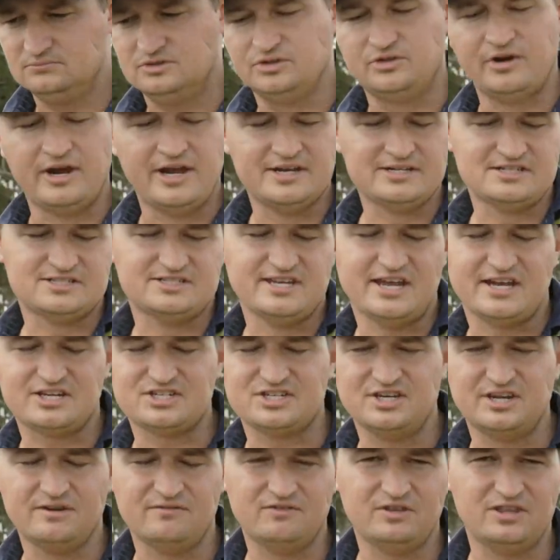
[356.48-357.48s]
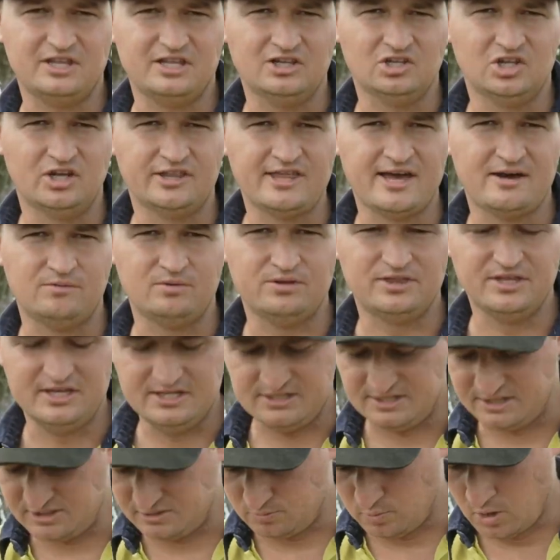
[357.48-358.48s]
ground detection, everything like that with
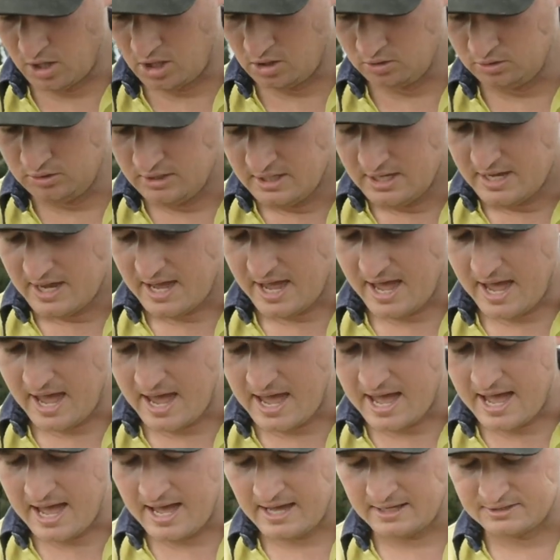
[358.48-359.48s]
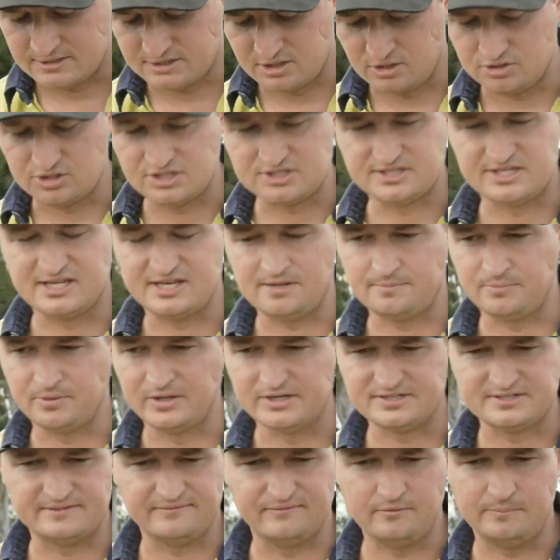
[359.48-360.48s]
these as well. So just at a
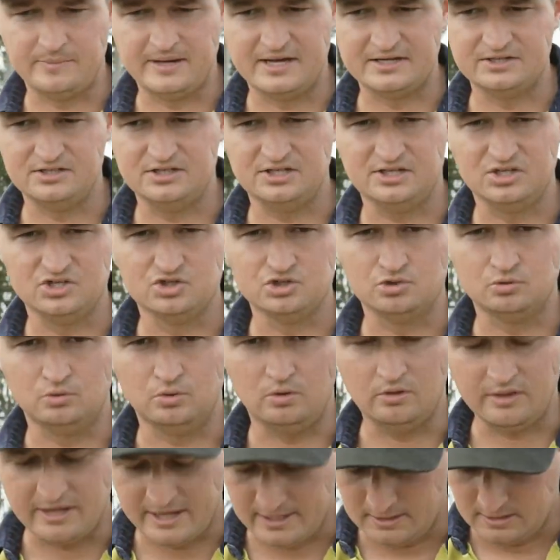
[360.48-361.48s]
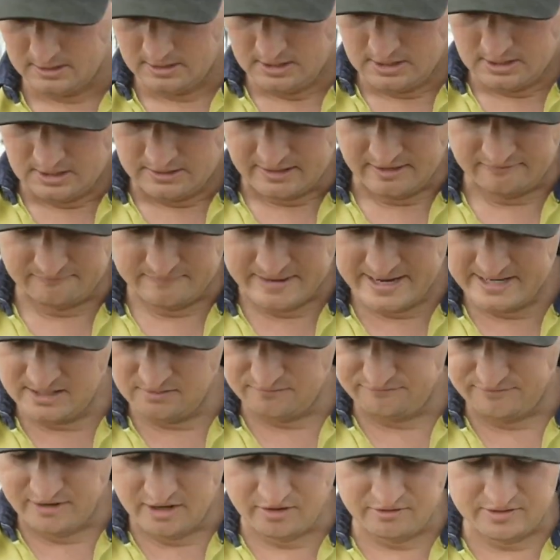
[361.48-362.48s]
press of a button, you can do all that. They've made
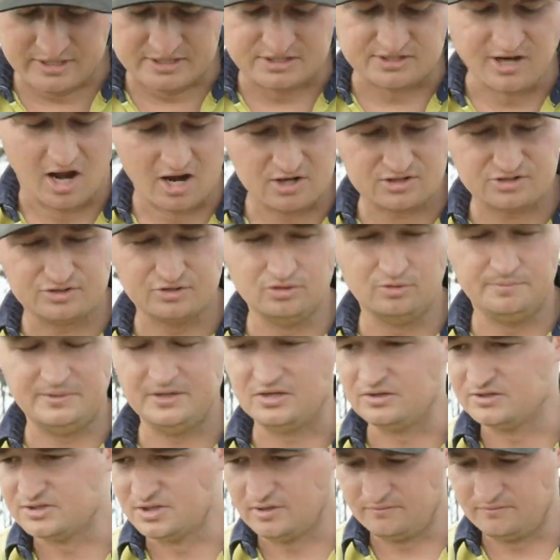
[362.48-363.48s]
it very industrial because